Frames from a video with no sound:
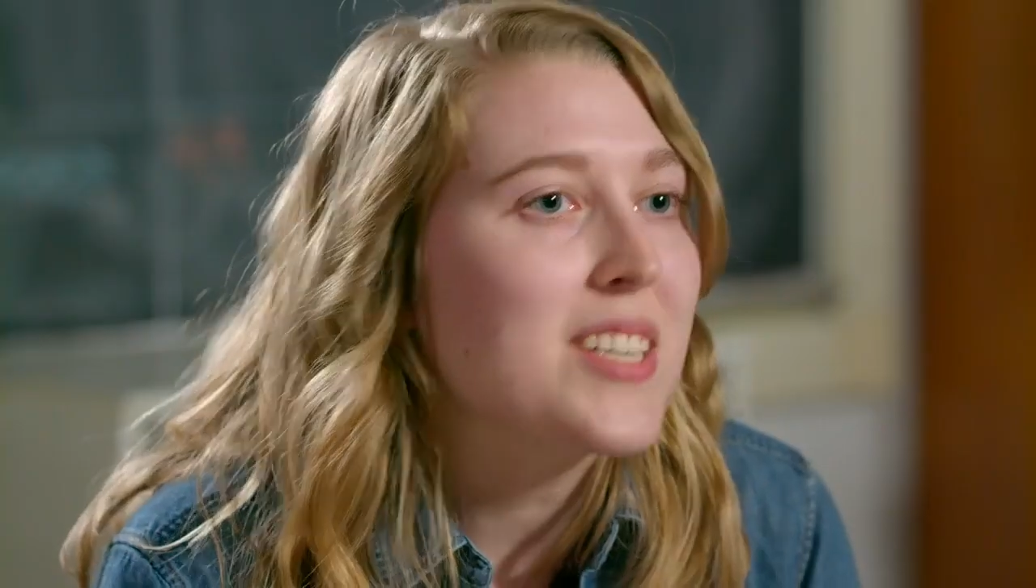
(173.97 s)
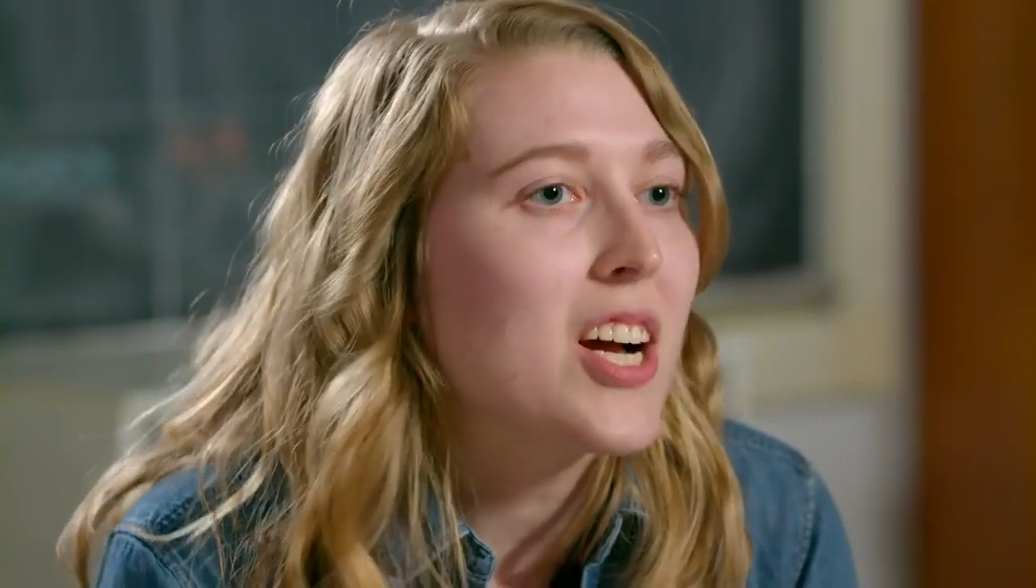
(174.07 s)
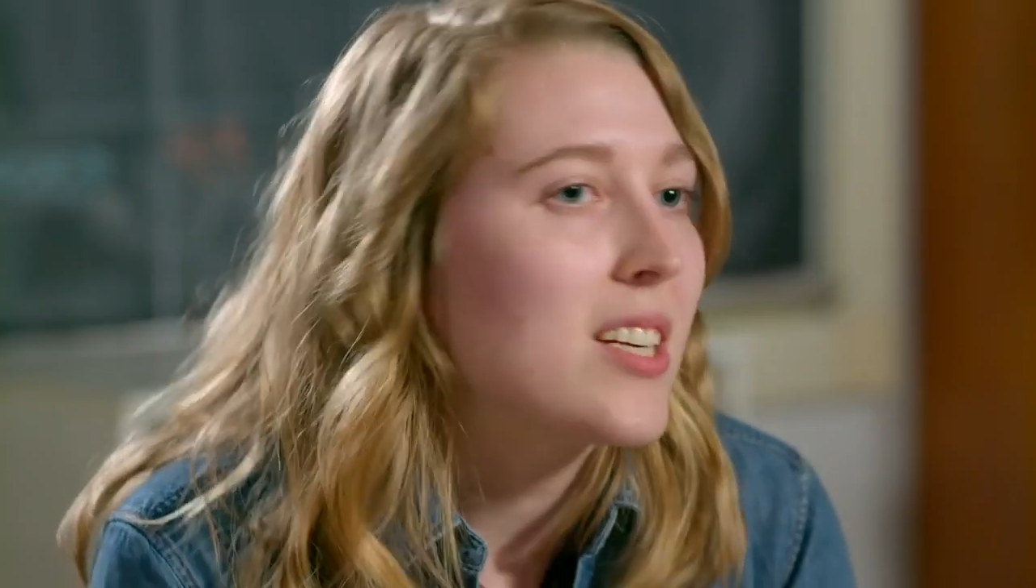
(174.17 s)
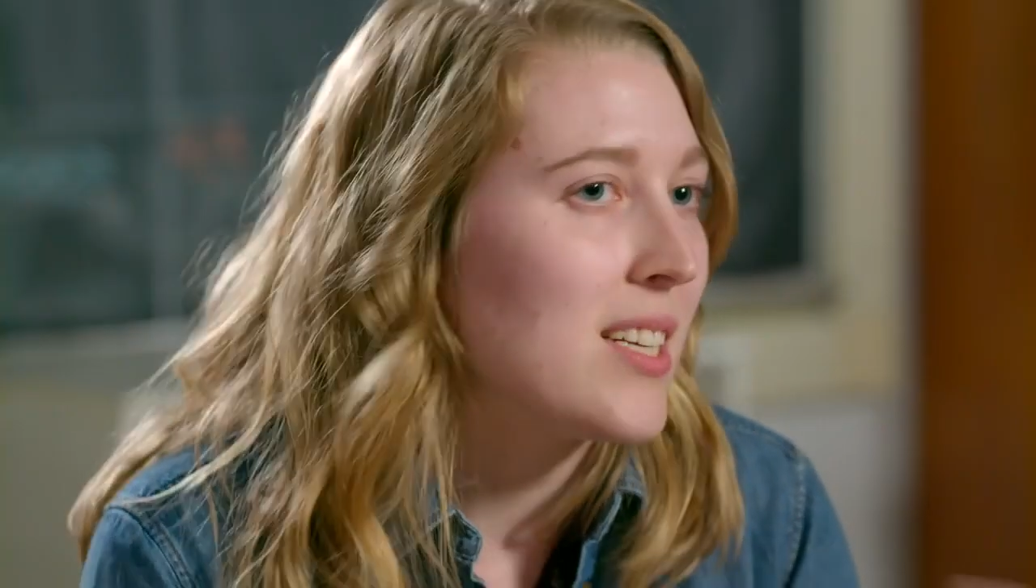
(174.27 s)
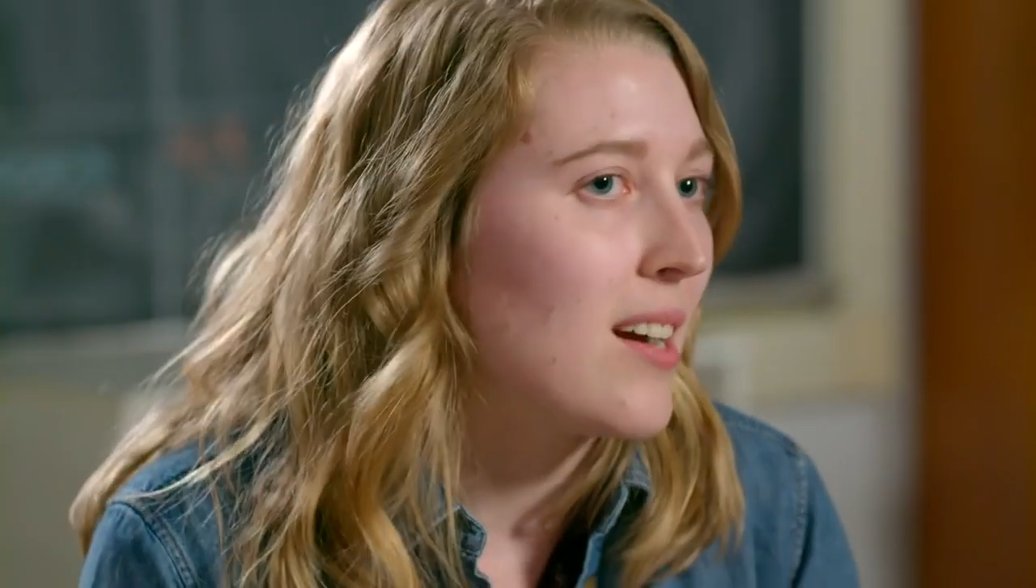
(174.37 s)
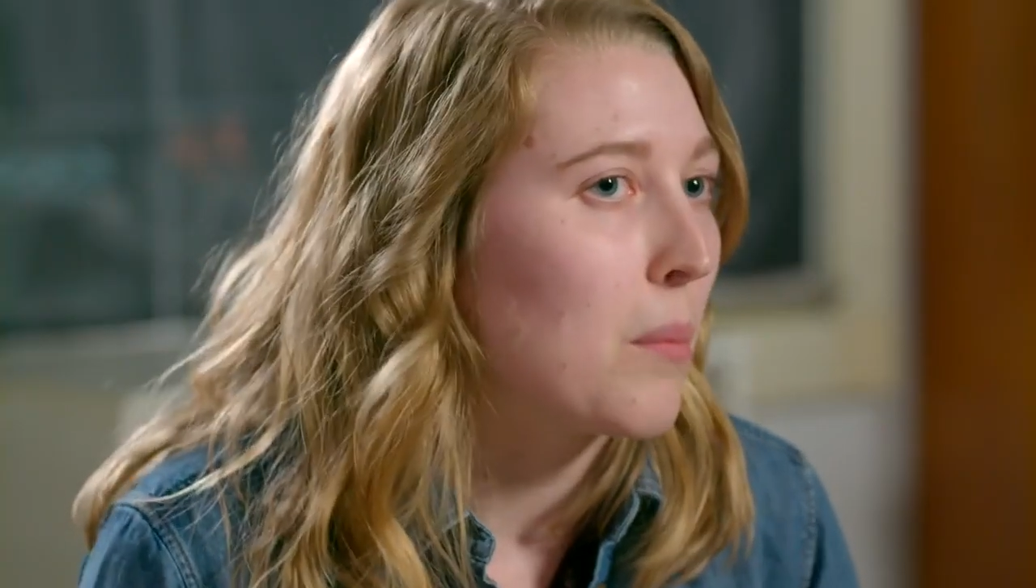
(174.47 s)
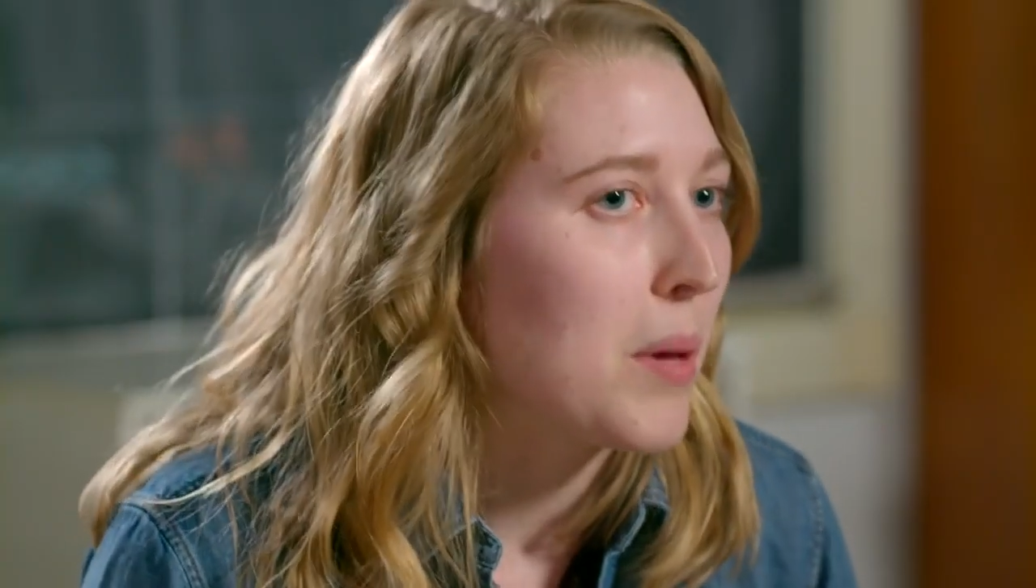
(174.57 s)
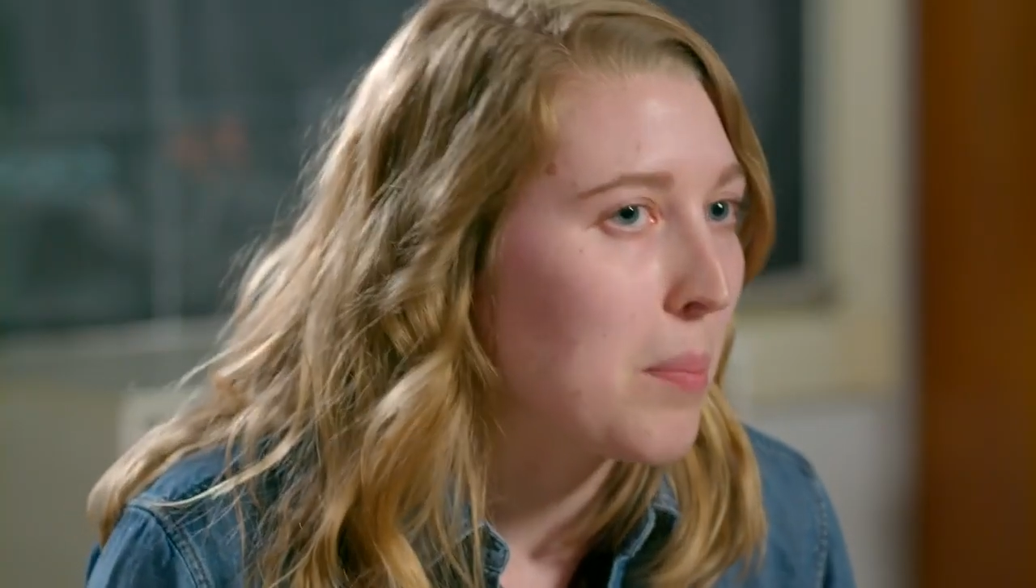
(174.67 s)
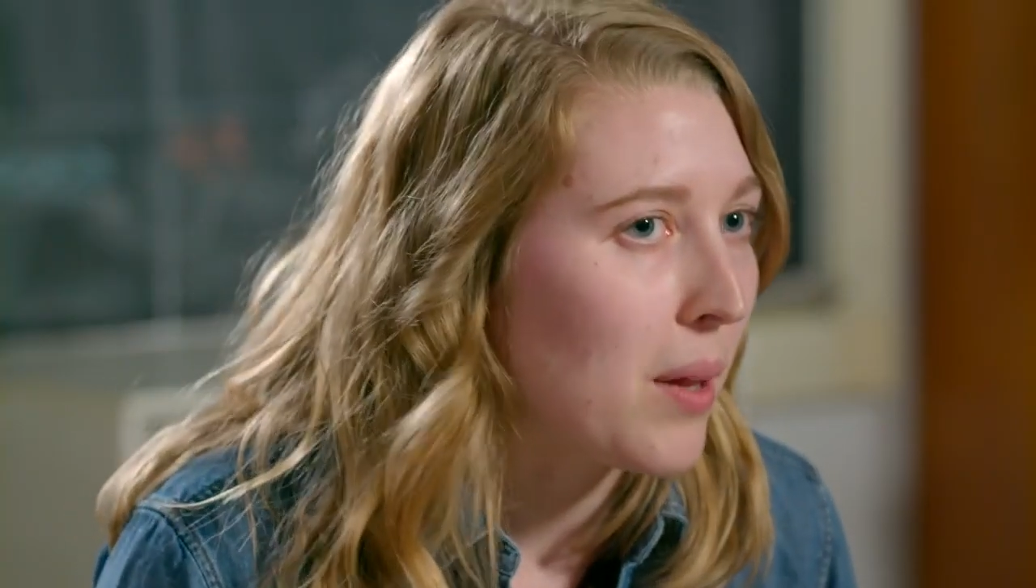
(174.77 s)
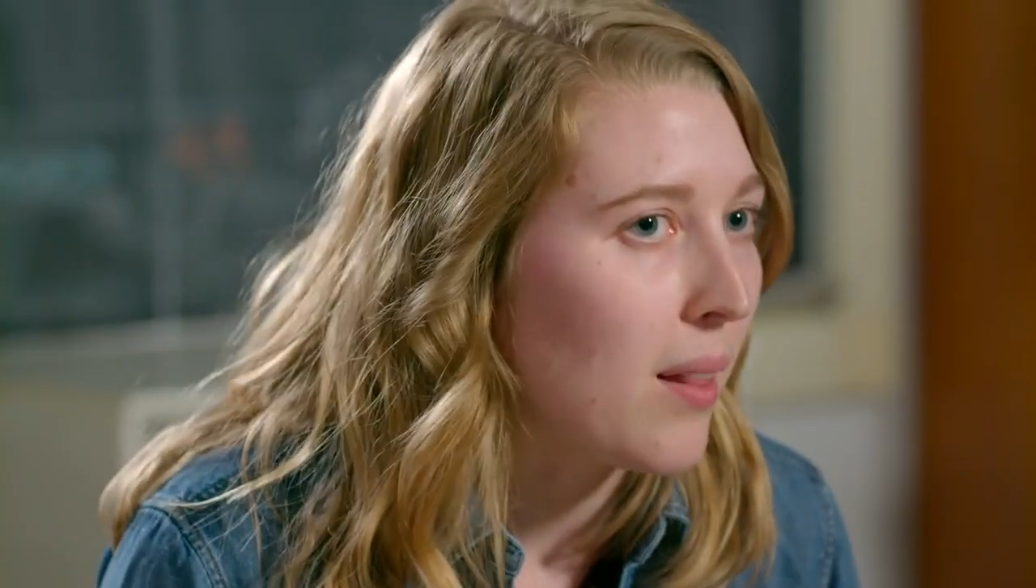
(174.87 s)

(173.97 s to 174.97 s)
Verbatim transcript: I talk to young people